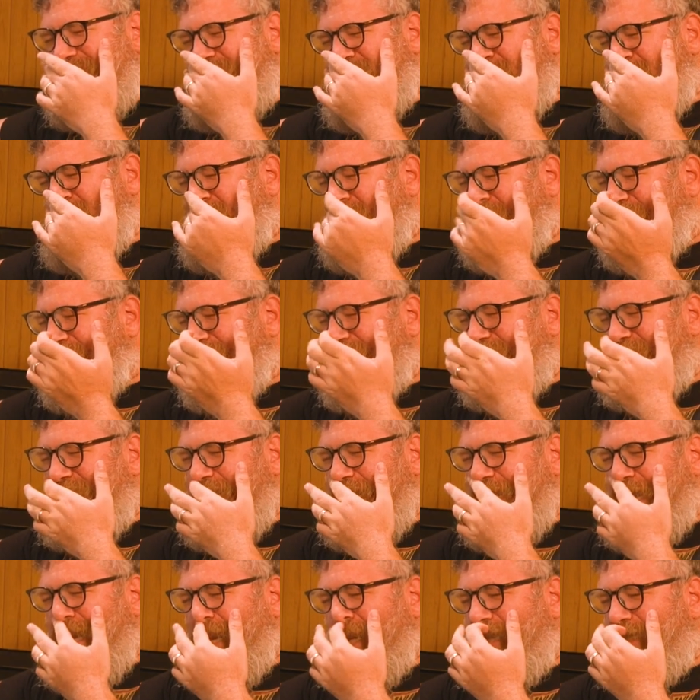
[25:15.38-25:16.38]

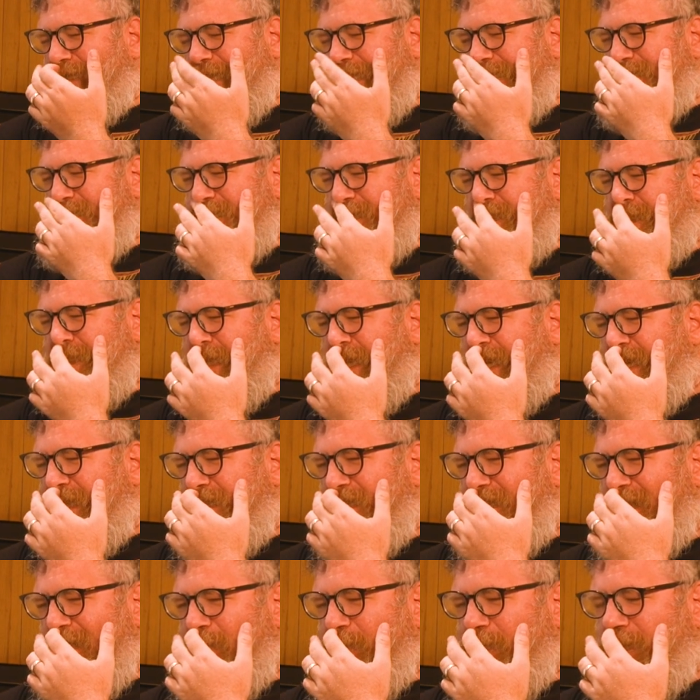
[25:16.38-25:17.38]
and stand
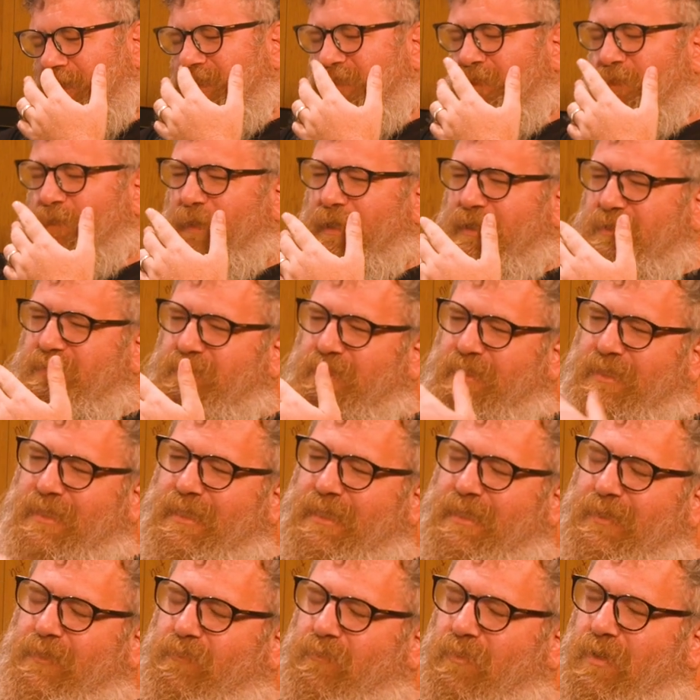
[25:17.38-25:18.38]
up,
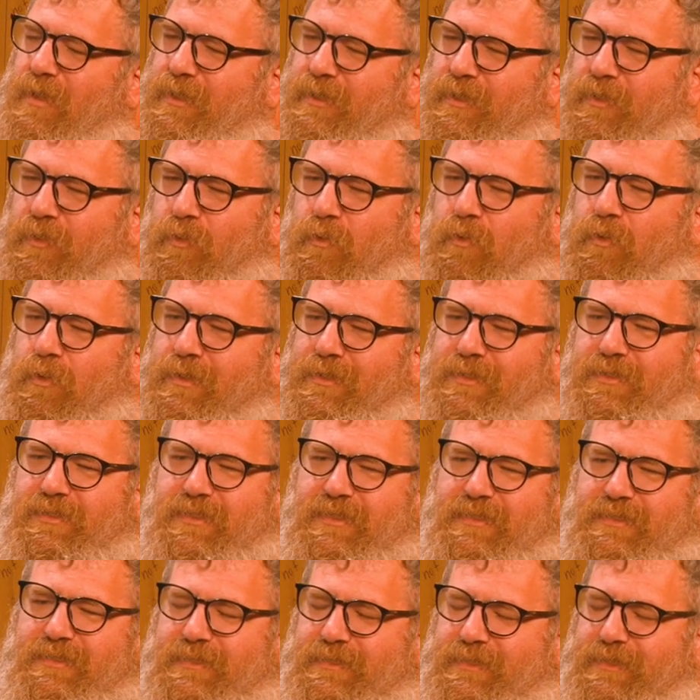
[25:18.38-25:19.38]
especially when you're
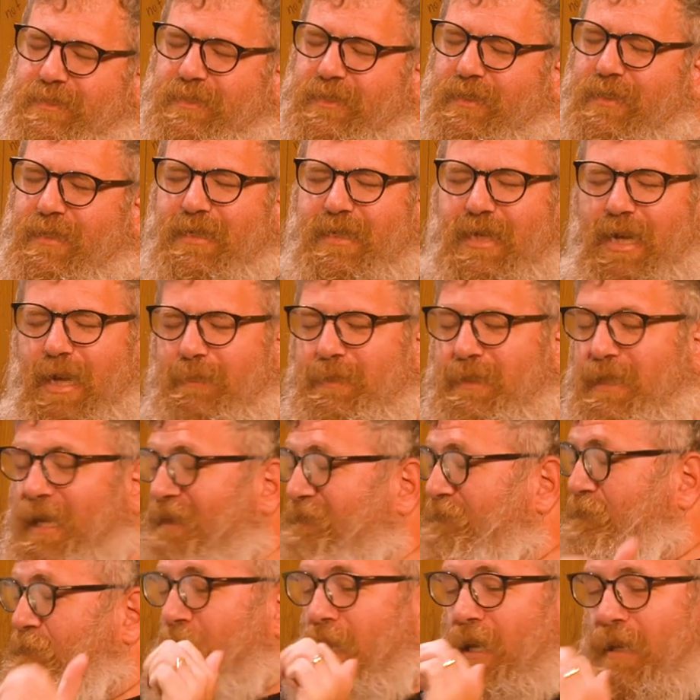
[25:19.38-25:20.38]
just. I mean,
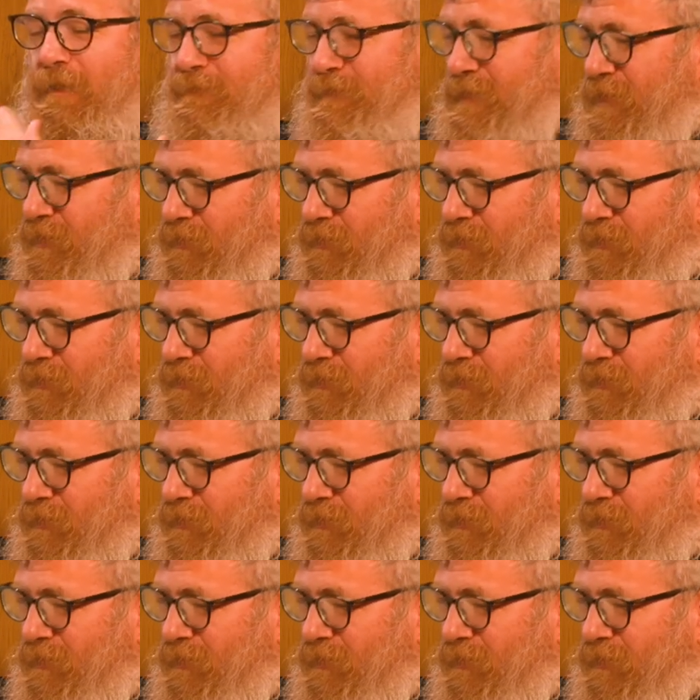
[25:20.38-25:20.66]
I've bombed